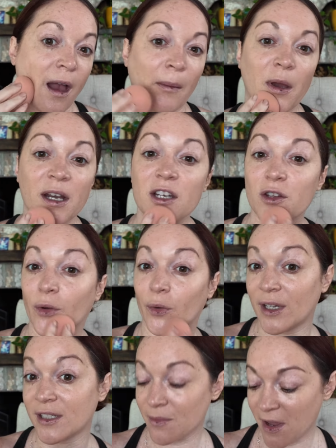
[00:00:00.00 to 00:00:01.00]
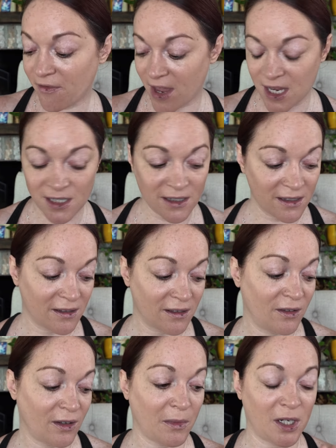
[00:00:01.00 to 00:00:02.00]
I'm gonna do the rest of my face.
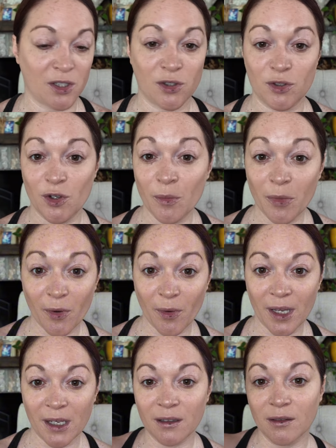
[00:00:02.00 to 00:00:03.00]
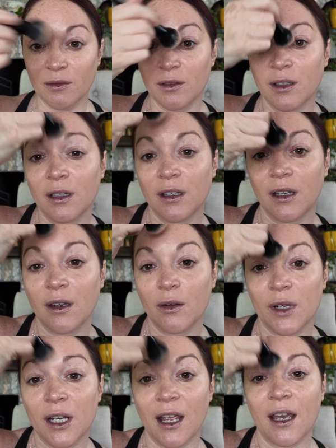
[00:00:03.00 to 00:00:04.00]
I'm gonna zoom through it
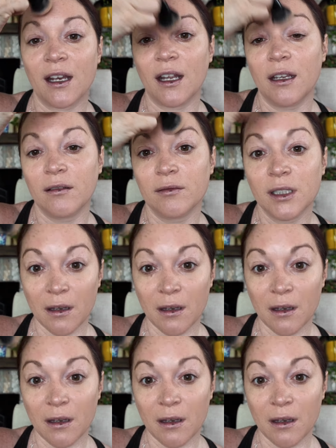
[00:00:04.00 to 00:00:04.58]
when I edit